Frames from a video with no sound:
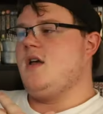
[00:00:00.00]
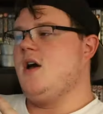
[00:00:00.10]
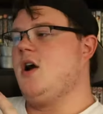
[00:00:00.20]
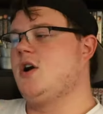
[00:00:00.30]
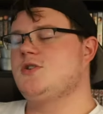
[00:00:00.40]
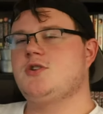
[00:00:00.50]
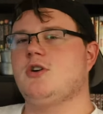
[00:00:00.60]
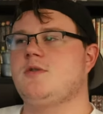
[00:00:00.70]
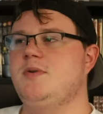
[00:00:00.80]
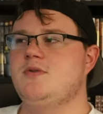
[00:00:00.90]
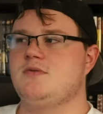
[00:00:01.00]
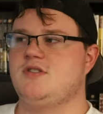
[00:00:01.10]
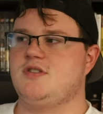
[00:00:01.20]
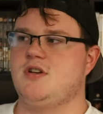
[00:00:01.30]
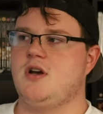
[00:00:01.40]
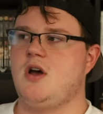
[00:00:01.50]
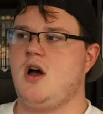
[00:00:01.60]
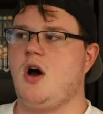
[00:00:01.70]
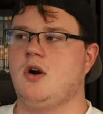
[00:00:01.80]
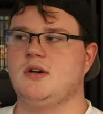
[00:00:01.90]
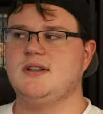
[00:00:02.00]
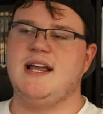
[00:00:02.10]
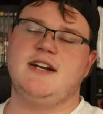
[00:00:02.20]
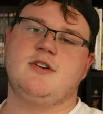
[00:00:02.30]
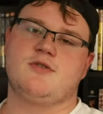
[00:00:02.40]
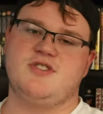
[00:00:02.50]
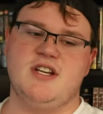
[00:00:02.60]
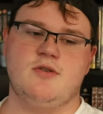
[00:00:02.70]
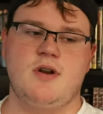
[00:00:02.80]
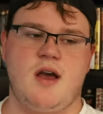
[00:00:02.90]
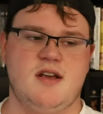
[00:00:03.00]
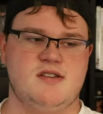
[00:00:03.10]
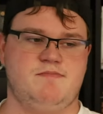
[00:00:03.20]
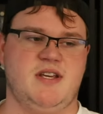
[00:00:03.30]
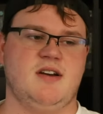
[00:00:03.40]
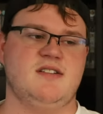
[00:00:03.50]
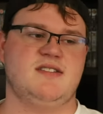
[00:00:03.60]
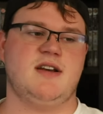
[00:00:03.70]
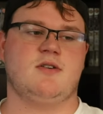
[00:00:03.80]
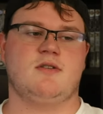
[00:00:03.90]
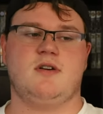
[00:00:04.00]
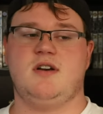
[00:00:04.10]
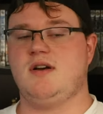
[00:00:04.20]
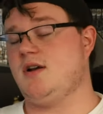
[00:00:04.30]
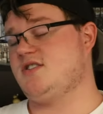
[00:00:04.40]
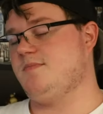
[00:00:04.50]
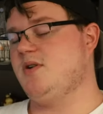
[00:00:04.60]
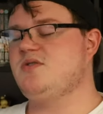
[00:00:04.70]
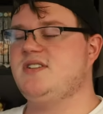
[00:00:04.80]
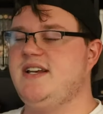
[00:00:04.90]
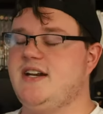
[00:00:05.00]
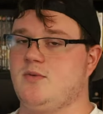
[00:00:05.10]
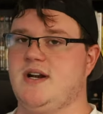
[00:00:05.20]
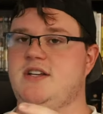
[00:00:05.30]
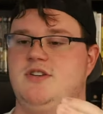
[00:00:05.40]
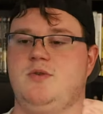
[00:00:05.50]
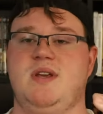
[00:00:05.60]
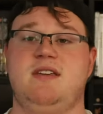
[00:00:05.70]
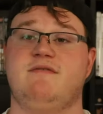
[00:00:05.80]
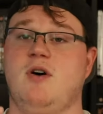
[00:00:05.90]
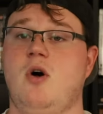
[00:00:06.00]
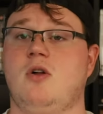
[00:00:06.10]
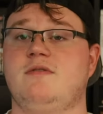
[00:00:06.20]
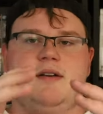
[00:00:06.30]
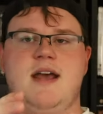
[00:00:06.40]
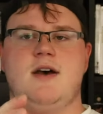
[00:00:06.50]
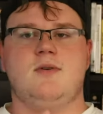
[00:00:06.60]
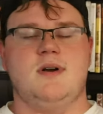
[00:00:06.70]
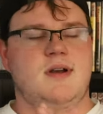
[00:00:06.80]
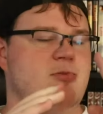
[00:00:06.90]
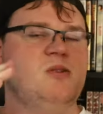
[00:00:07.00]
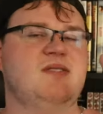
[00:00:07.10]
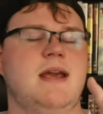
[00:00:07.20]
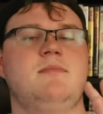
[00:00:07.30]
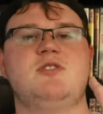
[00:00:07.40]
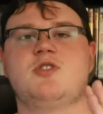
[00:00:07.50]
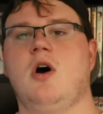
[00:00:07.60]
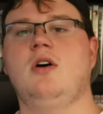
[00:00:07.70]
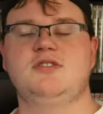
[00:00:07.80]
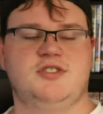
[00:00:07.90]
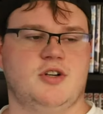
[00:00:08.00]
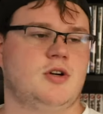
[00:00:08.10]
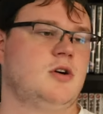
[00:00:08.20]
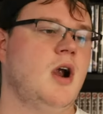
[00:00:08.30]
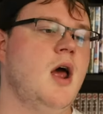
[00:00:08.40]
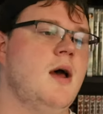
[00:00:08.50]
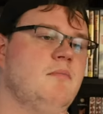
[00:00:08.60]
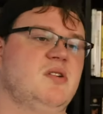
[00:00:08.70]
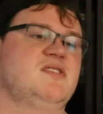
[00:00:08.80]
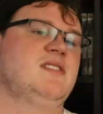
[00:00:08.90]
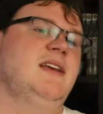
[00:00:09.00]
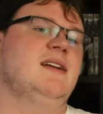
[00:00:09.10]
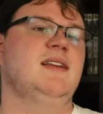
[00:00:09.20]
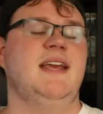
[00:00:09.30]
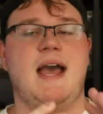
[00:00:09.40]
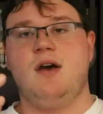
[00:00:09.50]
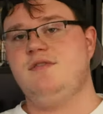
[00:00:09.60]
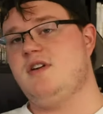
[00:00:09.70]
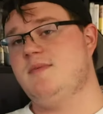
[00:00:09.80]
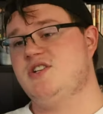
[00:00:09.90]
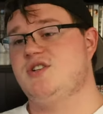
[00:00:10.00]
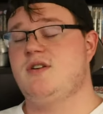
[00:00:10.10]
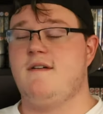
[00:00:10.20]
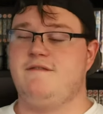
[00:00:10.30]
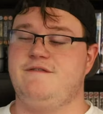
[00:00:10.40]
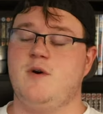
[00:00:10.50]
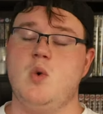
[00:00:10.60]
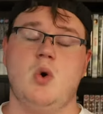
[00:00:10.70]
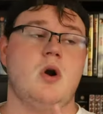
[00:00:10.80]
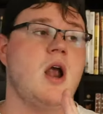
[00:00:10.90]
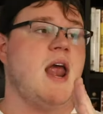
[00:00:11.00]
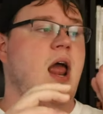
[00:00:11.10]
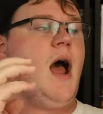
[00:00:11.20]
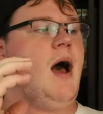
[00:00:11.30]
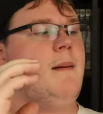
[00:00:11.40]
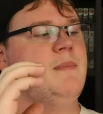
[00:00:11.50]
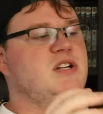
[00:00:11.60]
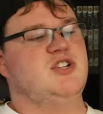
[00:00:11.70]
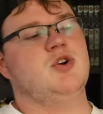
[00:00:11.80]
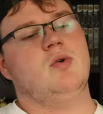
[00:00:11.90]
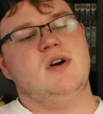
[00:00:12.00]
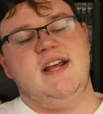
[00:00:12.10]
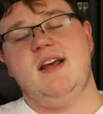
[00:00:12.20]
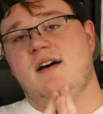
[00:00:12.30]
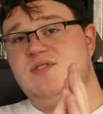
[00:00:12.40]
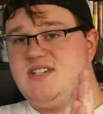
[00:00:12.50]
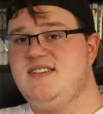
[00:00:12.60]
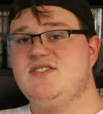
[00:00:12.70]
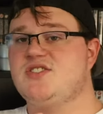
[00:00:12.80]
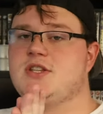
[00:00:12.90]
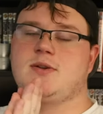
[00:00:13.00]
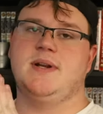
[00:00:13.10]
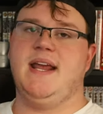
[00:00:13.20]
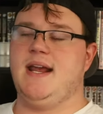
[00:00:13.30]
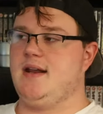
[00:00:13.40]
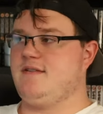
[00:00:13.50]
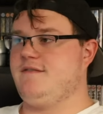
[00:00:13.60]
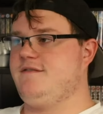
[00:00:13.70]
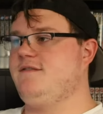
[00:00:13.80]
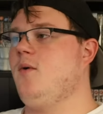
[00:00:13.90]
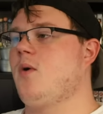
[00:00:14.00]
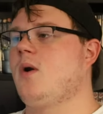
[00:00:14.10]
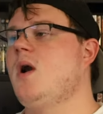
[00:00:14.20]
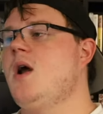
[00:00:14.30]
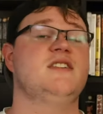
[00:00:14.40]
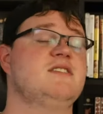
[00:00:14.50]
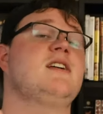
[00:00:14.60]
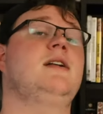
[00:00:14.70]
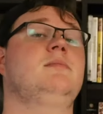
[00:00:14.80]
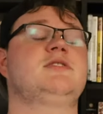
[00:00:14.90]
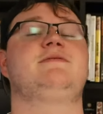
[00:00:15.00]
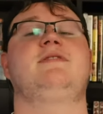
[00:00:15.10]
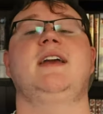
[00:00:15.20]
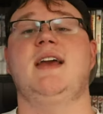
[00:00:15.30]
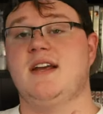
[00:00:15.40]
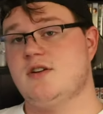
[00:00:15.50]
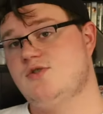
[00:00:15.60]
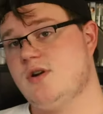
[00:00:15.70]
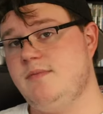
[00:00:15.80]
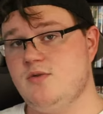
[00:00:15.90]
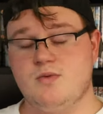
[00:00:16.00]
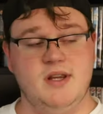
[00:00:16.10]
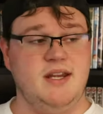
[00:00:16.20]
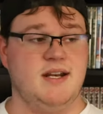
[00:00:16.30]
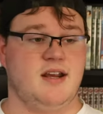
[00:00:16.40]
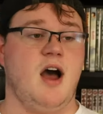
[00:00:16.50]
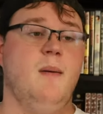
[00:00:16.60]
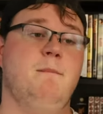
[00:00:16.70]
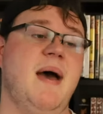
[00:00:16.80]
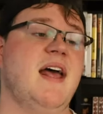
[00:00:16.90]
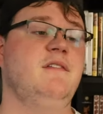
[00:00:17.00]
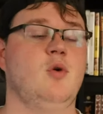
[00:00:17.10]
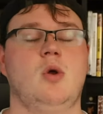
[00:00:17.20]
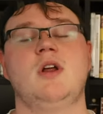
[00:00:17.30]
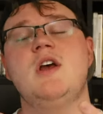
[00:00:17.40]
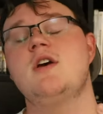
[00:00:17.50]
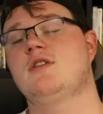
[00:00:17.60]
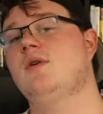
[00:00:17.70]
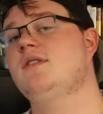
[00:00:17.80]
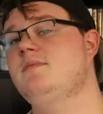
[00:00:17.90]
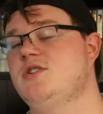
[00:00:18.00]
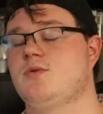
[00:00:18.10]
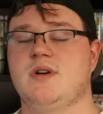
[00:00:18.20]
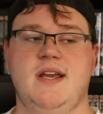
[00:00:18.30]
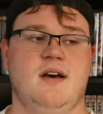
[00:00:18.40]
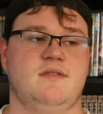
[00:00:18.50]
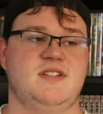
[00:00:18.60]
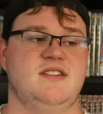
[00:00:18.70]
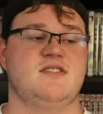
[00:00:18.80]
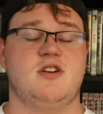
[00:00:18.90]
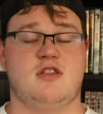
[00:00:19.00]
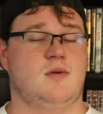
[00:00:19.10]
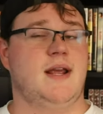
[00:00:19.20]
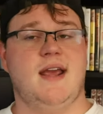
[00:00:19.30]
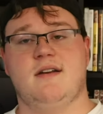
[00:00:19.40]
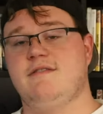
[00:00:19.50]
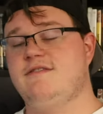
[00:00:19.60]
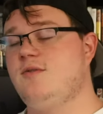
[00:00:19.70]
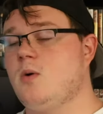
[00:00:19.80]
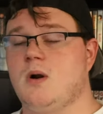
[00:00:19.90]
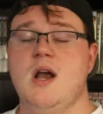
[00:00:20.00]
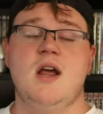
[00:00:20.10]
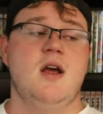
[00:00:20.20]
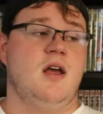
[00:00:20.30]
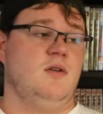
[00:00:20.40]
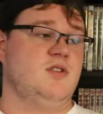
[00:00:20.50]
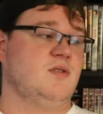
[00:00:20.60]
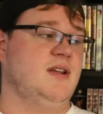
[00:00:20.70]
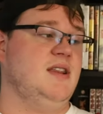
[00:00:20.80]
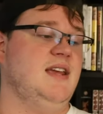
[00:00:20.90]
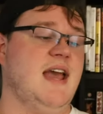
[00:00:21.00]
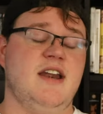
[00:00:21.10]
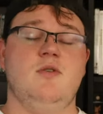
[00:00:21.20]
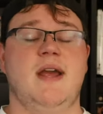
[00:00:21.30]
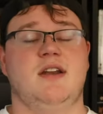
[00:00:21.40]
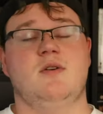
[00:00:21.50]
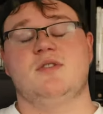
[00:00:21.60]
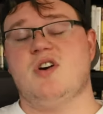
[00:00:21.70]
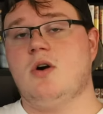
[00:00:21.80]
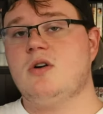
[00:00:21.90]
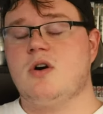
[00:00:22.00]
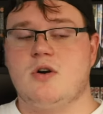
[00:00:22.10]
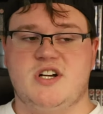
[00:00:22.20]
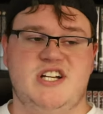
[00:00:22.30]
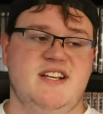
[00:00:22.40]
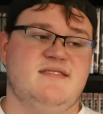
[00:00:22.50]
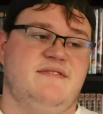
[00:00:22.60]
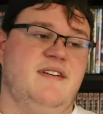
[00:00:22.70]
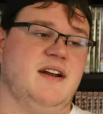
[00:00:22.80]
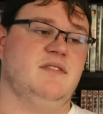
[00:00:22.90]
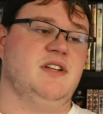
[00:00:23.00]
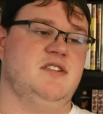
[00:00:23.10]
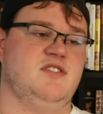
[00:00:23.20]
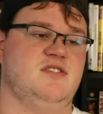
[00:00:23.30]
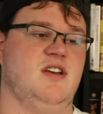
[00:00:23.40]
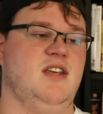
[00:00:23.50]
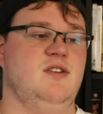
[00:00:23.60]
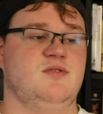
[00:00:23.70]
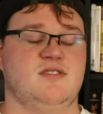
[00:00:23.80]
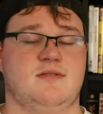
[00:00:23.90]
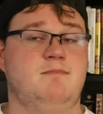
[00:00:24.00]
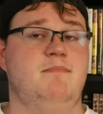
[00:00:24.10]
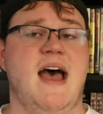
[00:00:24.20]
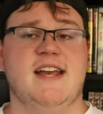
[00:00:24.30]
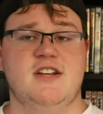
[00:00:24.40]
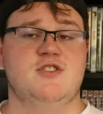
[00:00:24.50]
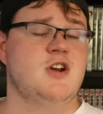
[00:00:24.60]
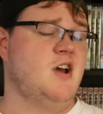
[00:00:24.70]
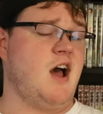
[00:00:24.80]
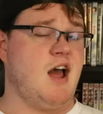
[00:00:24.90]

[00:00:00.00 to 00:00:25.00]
her Dark Boots aren't letting her synchronize because they are supposedly getting ready to evolve. Now, the damage caused to her puts Lena Lee out of commission for a majority of seasons 3 and 4. She's unable to fight and contribute really in a combative role throughout the majority of season 3 and 4. During the Edo and Noah's Ark arc, she is effectively just a useless baggage.